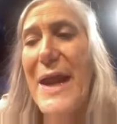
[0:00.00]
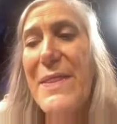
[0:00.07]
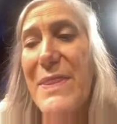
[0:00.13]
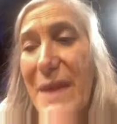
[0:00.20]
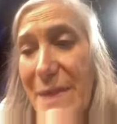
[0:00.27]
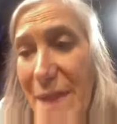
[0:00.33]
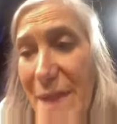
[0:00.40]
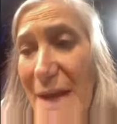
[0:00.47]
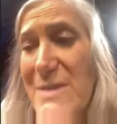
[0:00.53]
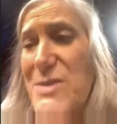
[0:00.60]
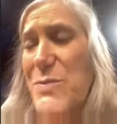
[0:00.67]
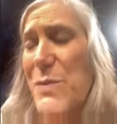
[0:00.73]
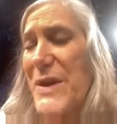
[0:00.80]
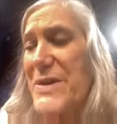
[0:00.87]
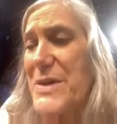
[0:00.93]
And
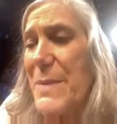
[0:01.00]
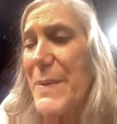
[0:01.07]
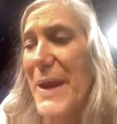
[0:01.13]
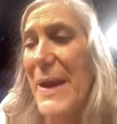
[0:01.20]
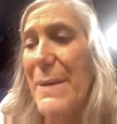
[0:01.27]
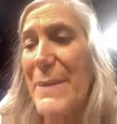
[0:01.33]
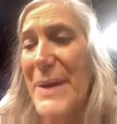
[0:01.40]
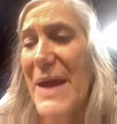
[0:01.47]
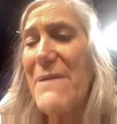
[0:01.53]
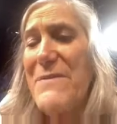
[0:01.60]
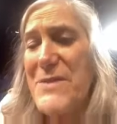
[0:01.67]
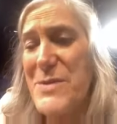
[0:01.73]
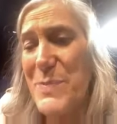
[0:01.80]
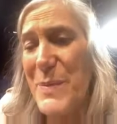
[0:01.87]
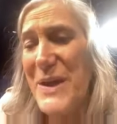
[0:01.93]
that's what WMNF
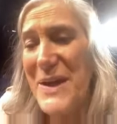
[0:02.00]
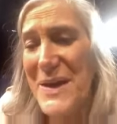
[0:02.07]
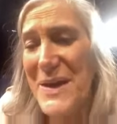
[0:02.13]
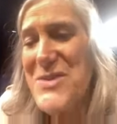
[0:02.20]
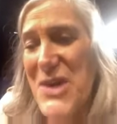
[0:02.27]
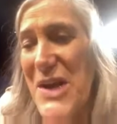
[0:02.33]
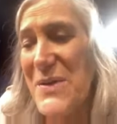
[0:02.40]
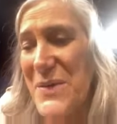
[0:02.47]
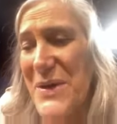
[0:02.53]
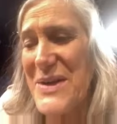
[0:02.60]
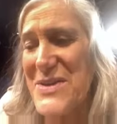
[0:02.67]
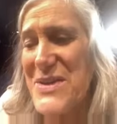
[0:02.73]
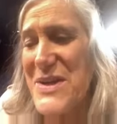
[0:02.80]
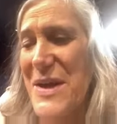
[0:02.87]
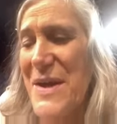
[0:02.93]
is being,
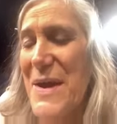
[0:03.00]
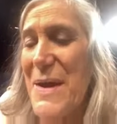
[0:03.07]
generous,